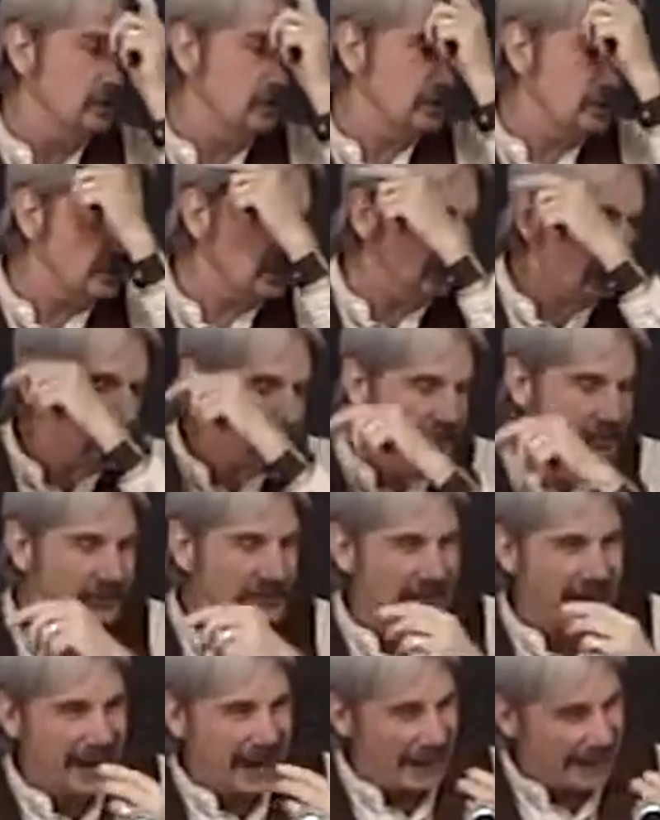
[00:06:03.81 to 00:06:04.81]

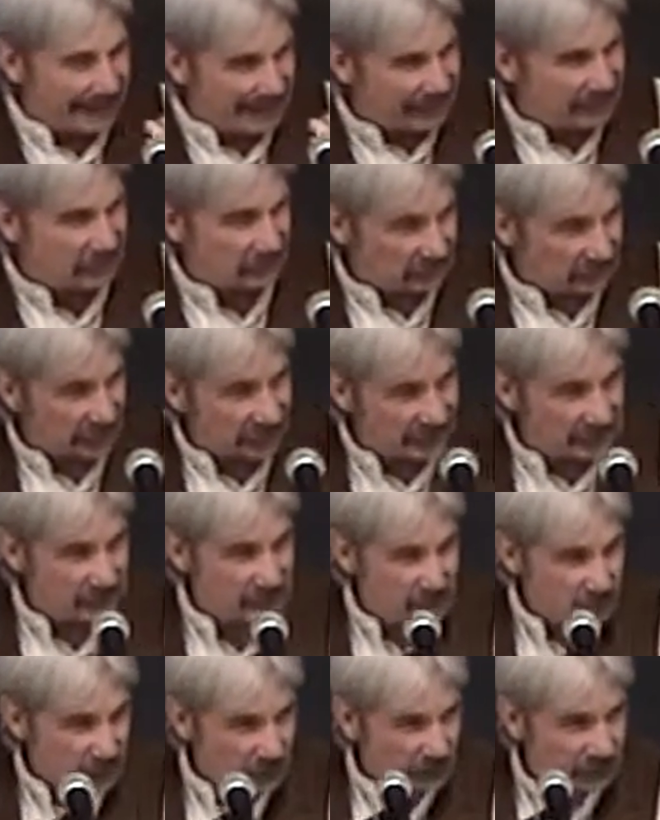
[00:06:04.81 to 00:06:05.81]
Jesus's angle that
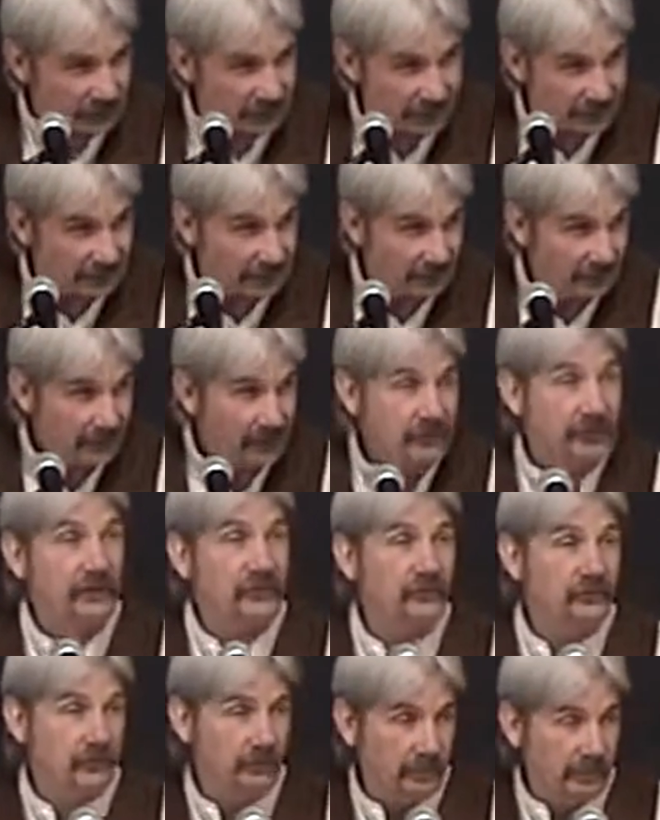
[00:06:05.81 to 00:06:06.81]
he's working
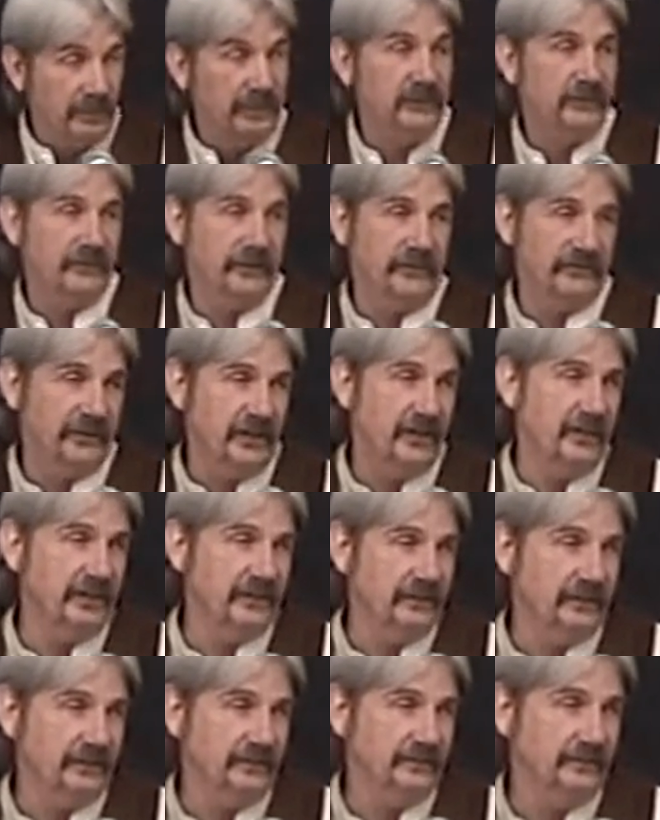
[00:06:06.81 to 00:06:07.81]
is to please the
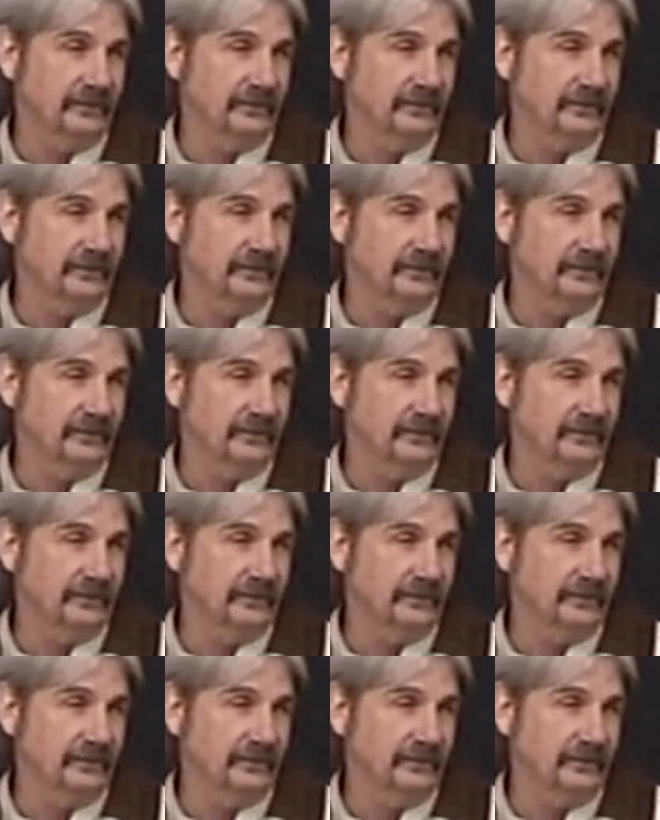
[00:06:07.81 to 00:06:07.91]
Father.